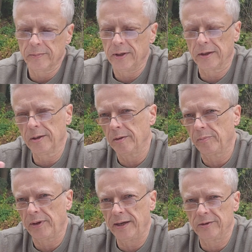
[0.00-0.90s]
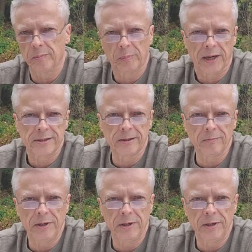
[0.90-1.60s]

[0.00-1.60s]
but it can apply to basket